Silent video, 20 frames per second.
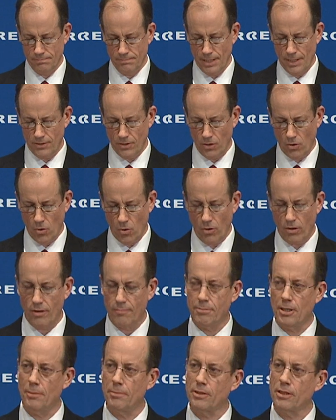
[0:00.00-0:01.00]
and the court of
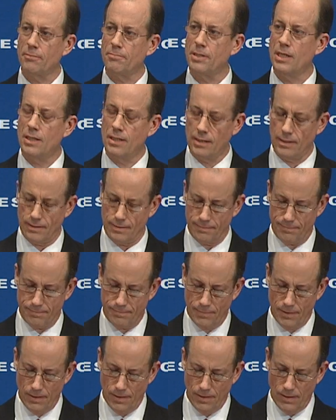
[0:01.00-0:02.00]
public opinion
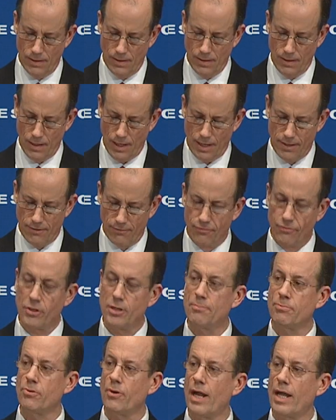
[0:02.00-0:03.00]
and the free
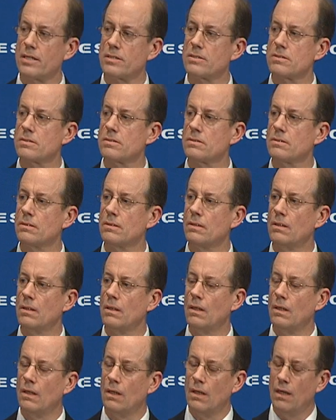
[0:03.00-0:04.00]
press,
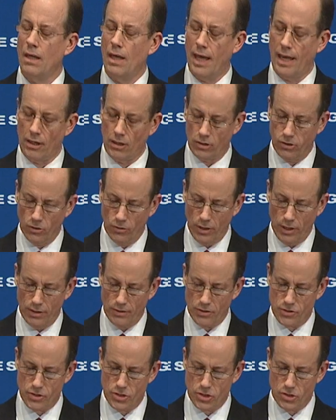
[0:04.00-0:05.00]
including
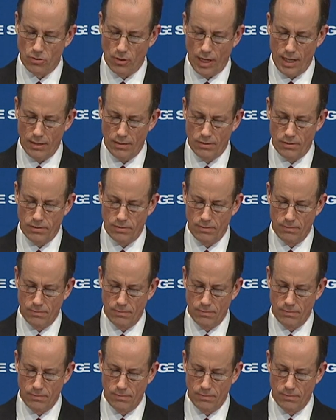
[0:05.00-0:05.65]
the strength